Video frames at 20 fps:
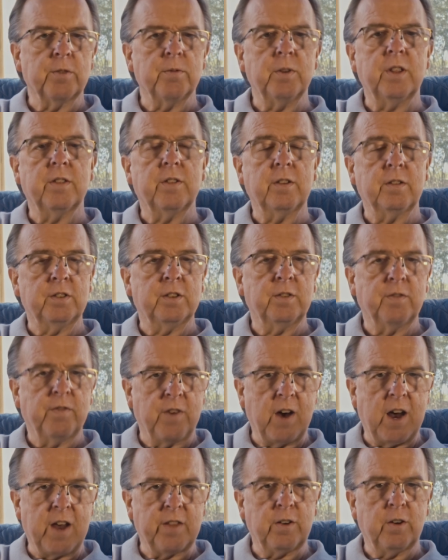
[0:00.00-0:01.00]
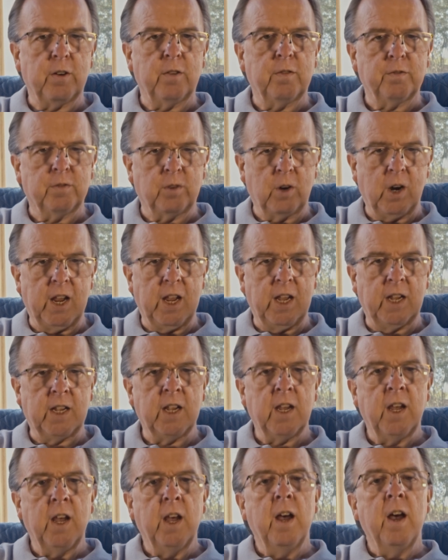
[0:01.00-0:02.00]
Aretha's father
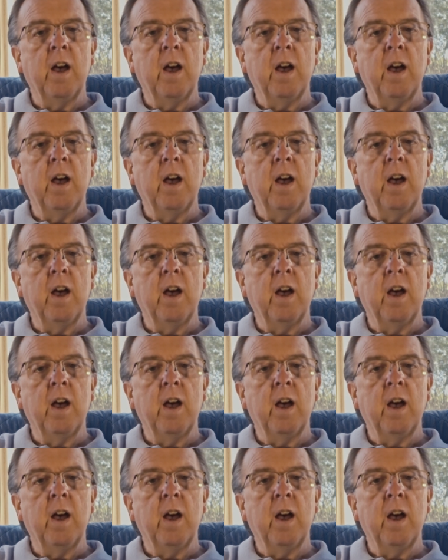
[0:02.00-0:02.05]
Frank,